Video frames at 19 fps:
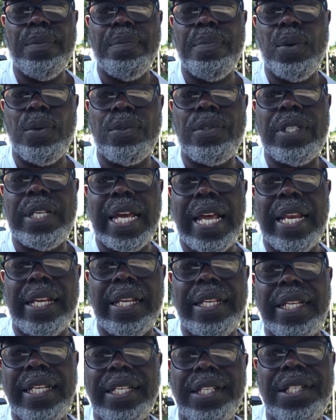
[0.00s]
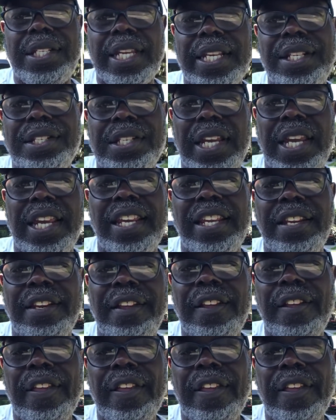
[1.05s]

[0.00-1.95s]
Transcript: mortality sits in,